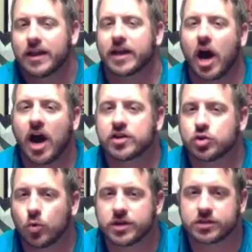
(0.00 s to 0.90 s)
like, Hot
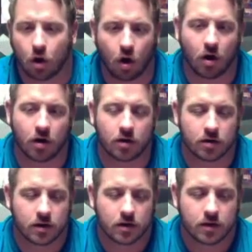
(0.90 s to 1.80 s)
Toys
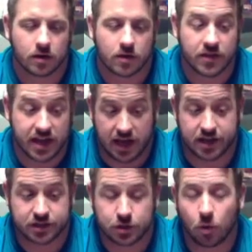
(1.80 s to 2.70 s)
are the
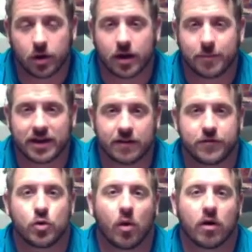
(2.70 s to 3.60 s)
it toy. I mean, if
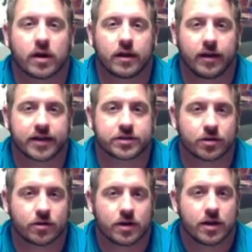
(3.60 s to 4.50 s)
you are a
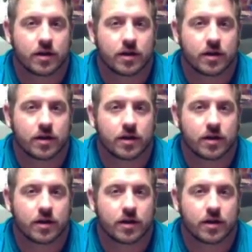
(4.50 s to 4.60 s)
collector...